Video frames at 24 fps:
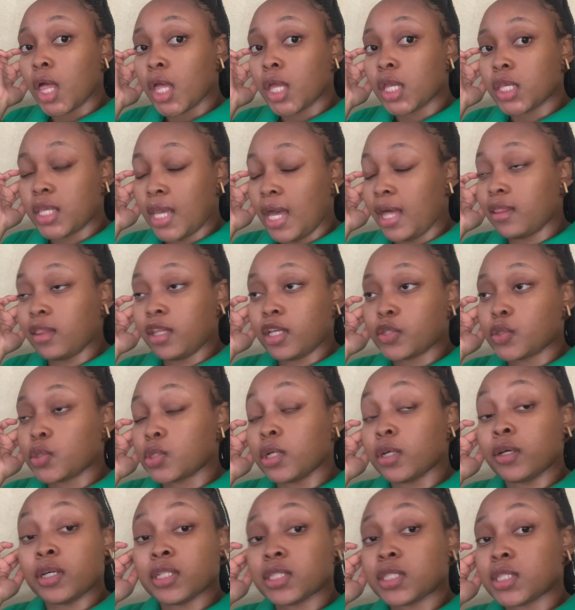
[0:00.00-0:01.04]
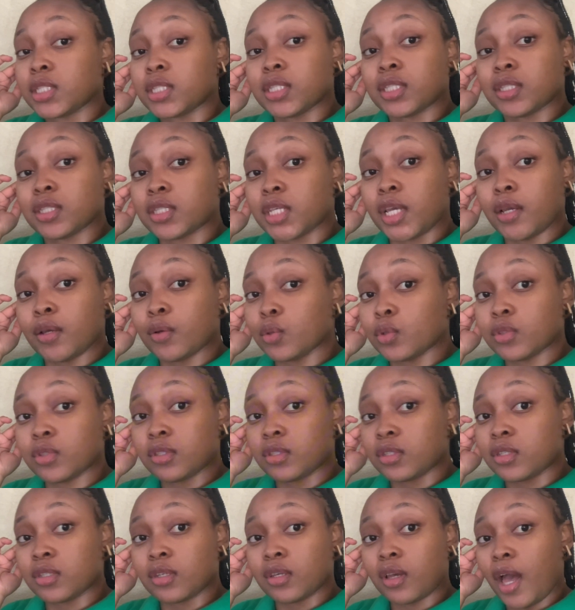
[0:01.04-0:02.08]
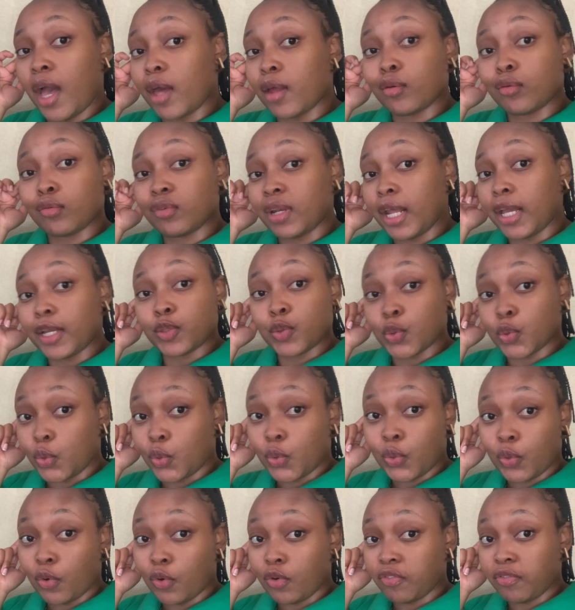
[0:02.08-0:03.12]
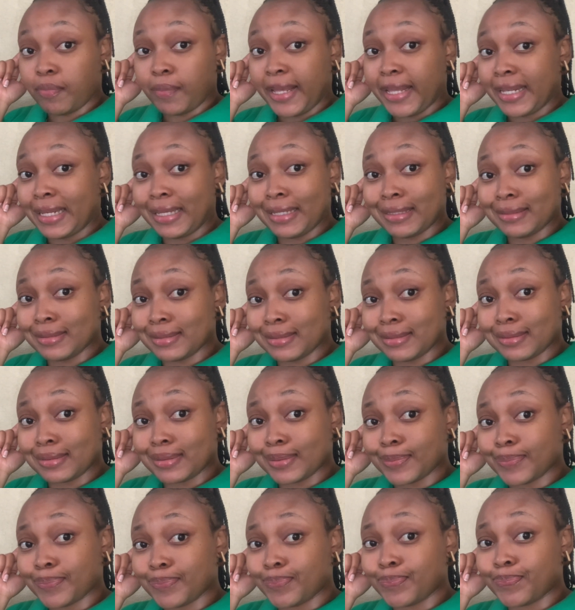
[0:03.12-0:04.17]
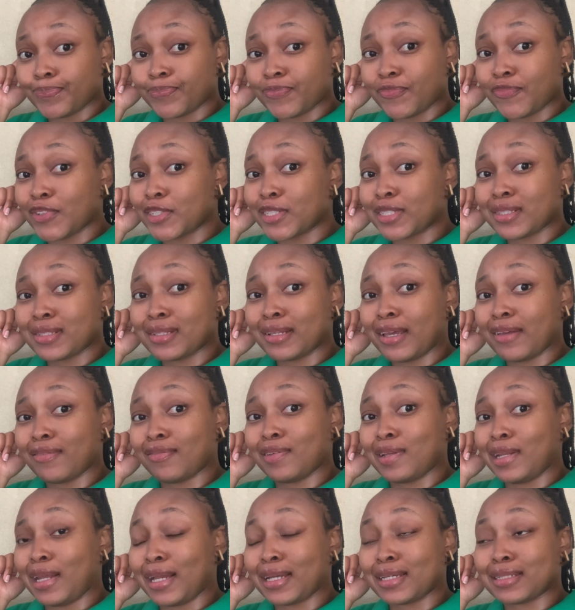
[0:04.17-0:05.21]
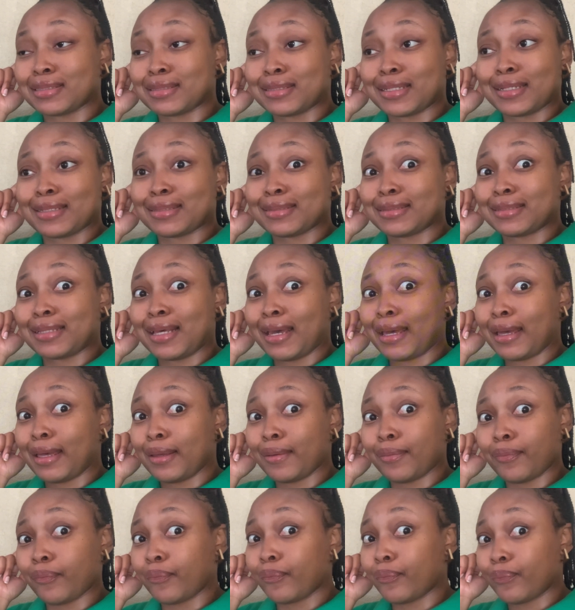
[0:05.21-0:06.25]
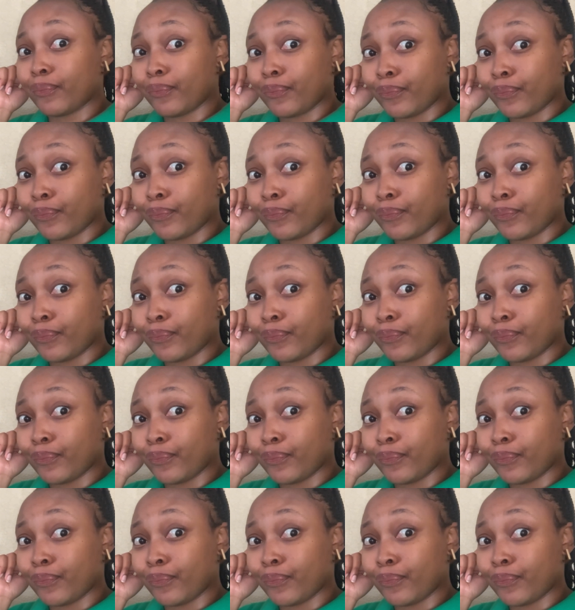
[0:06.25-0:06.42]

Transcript: Yeah, that's what I wanted to say, because I don't like soaking off my nails. Firstly, I feel like it takes time.